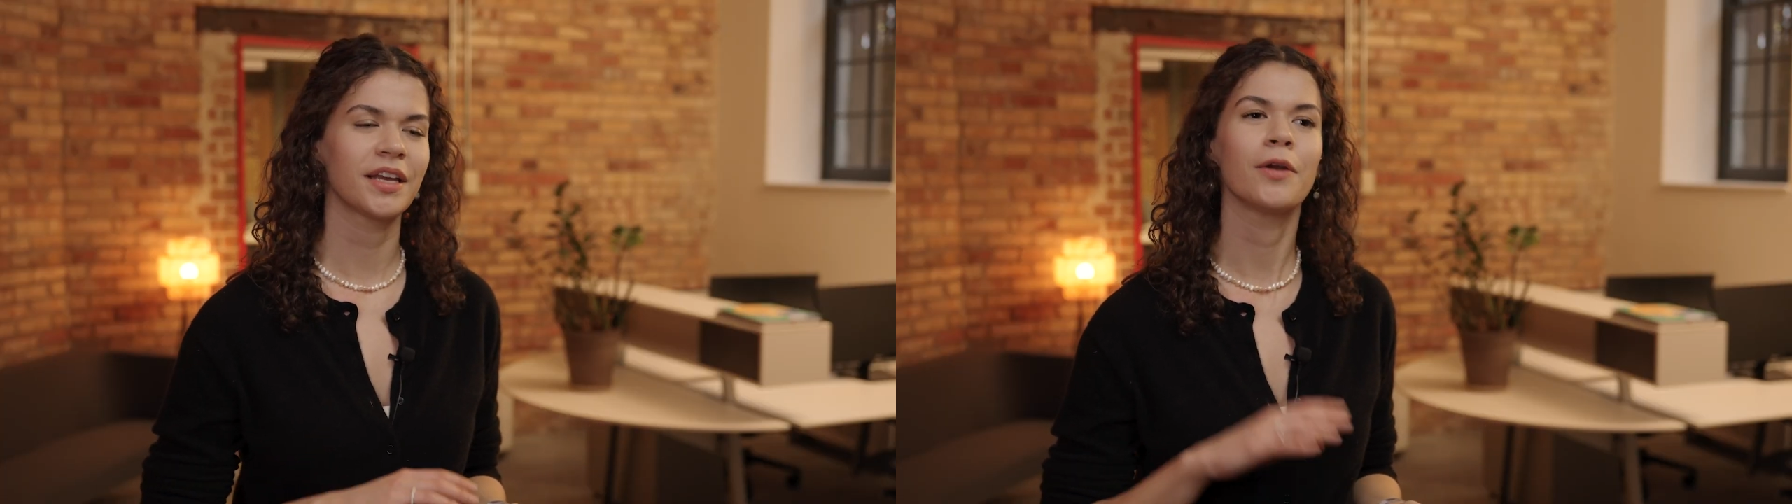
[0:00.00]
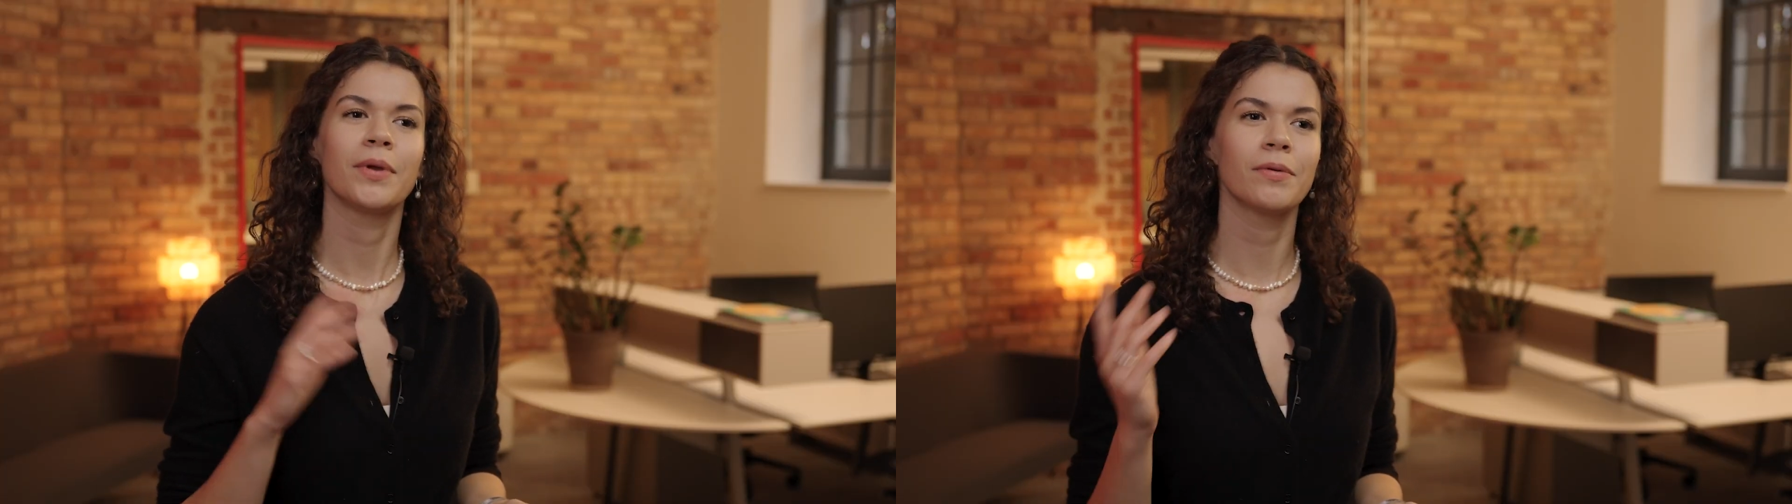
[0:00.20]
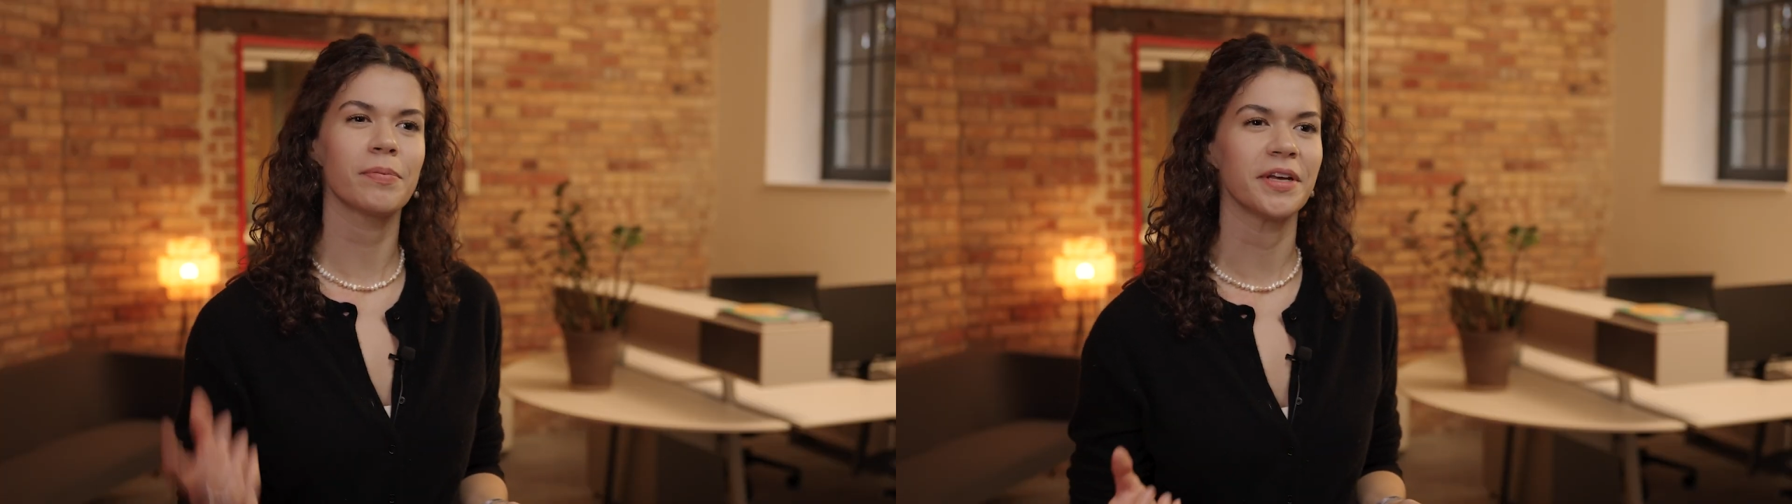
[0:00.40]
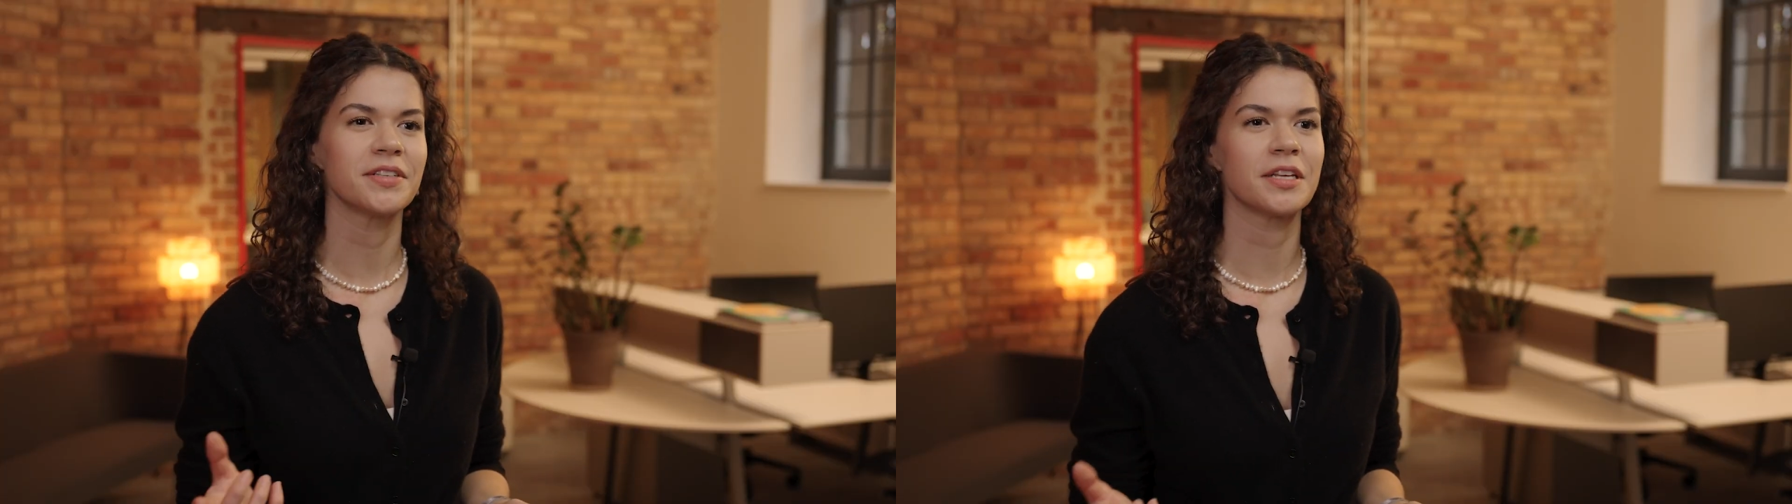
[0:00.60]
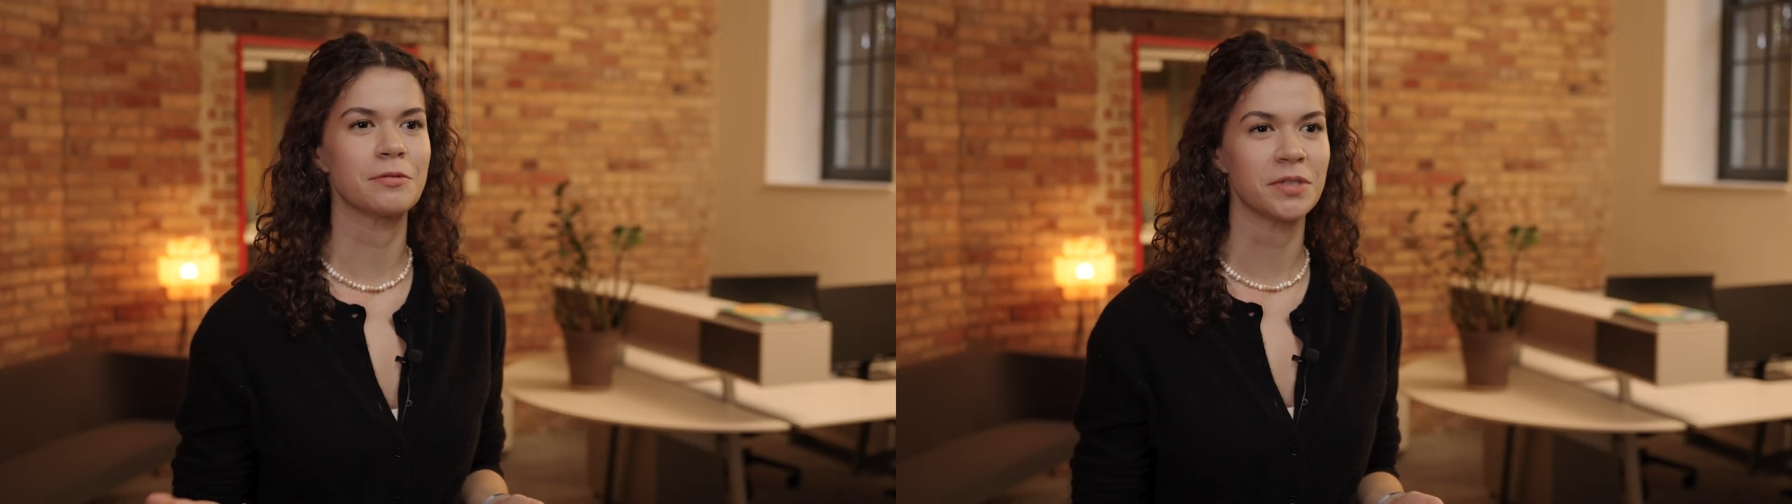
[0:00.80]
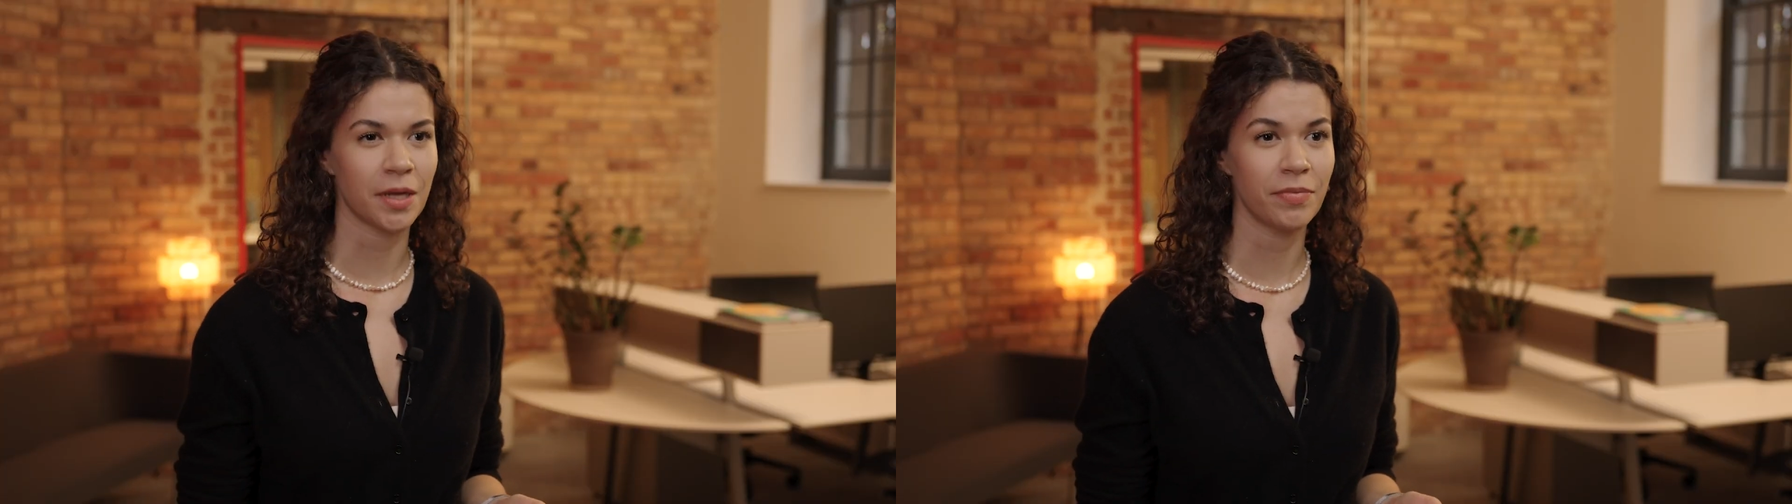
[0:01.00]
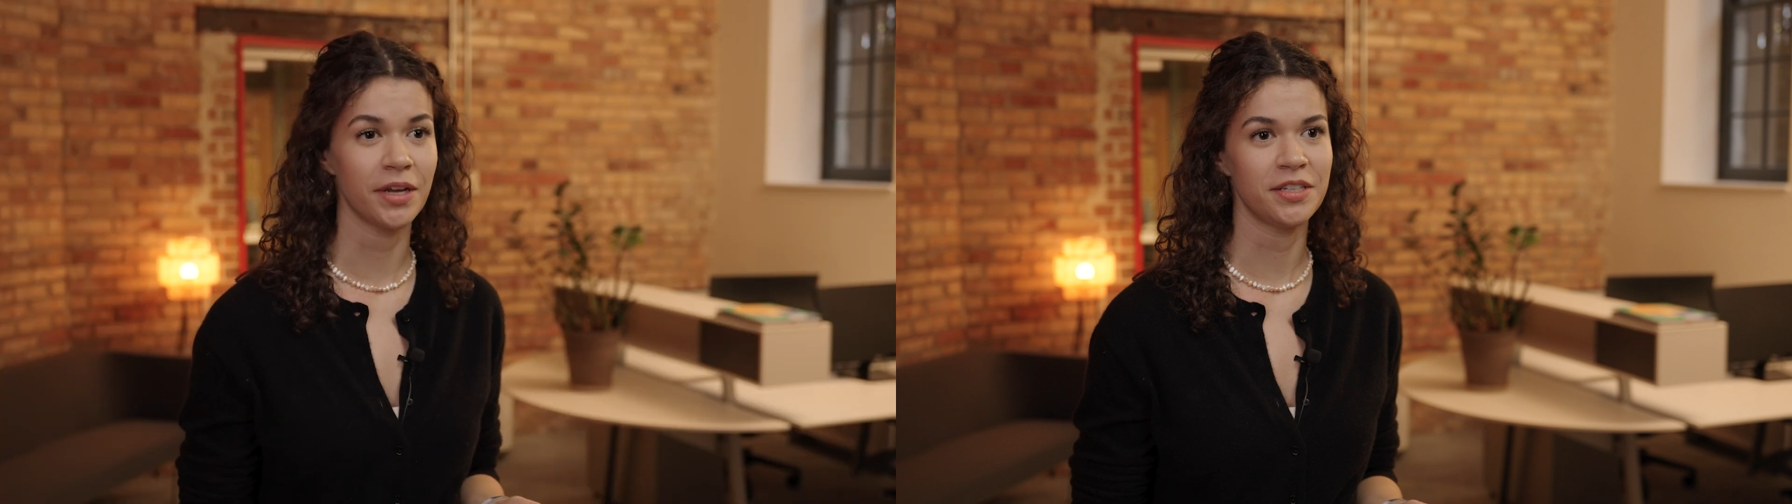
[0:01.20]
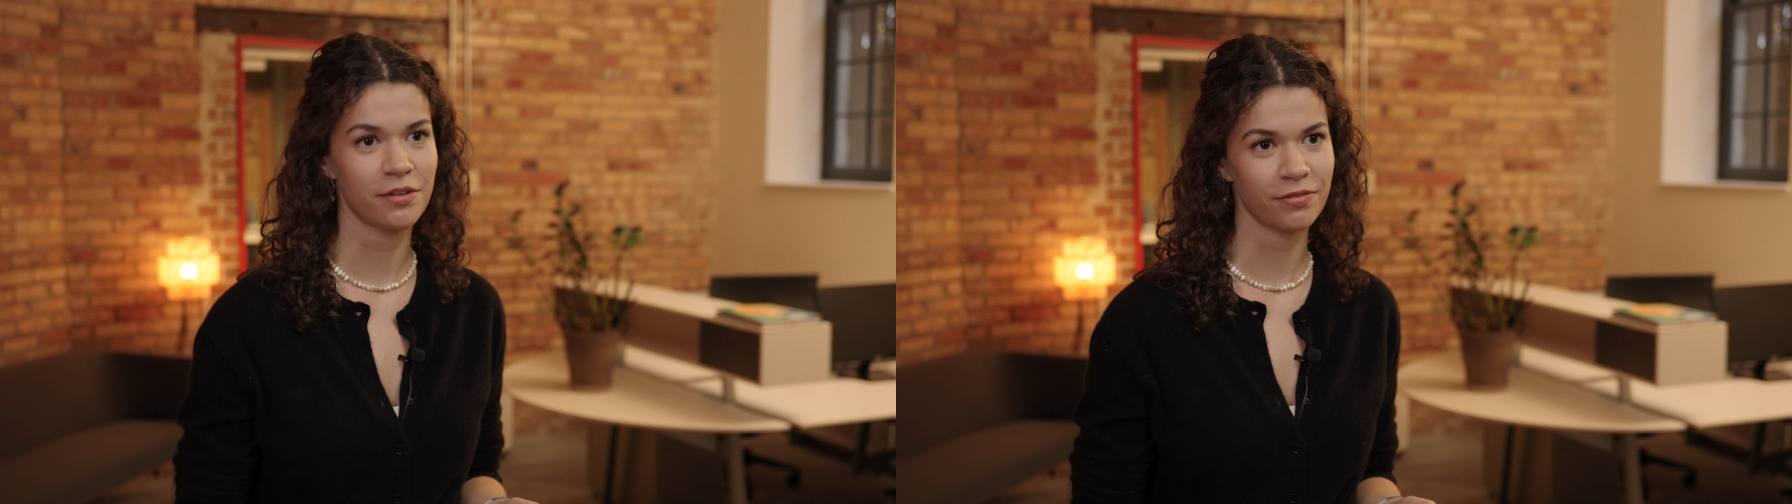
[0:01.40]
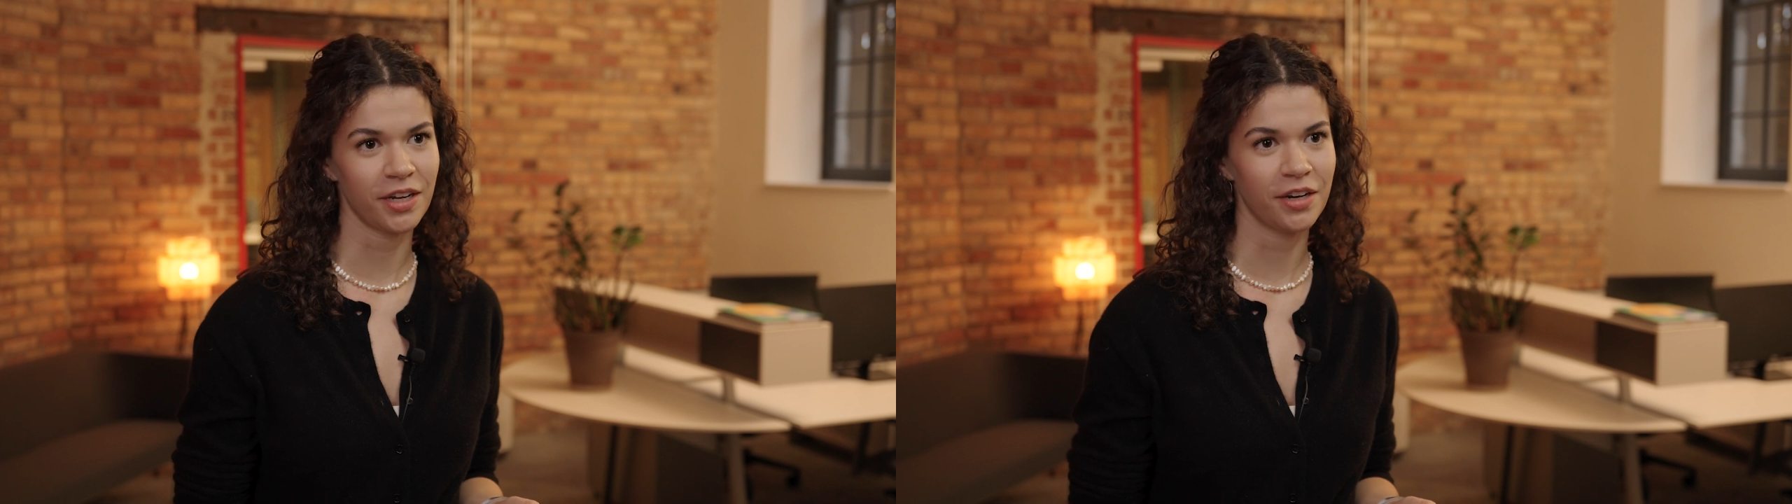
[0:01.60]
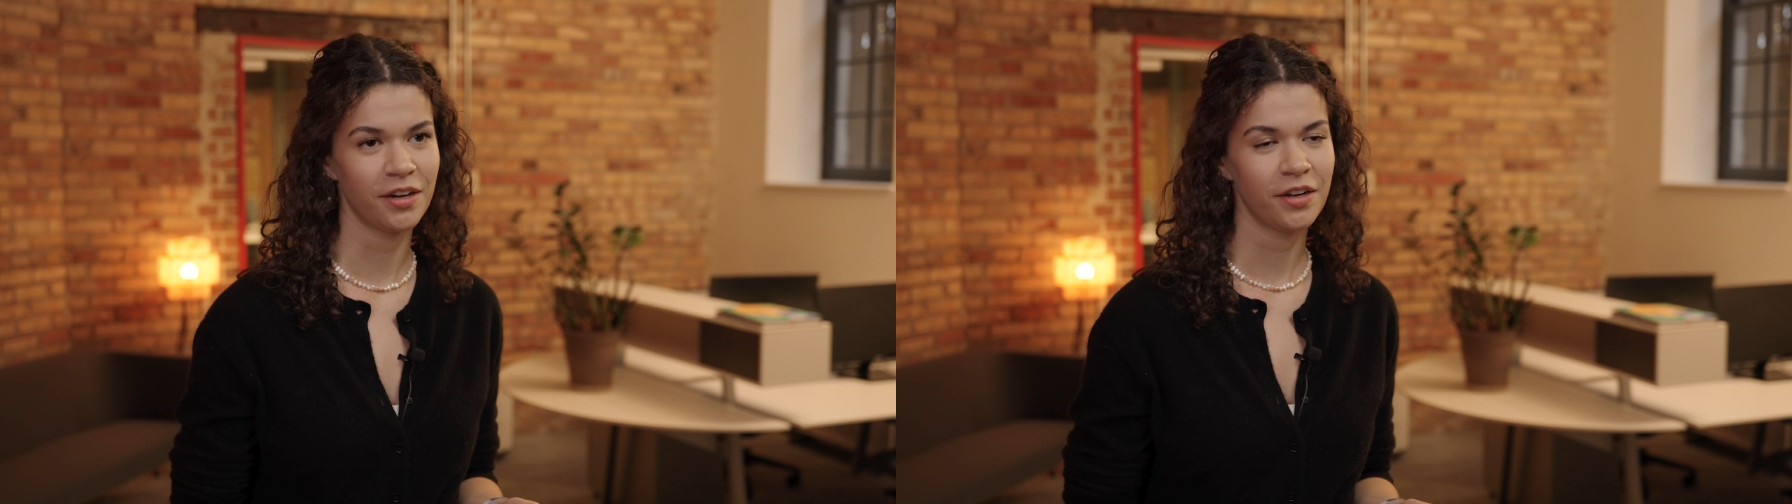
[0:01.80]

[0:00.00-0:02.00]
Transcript: can we replace this with something different?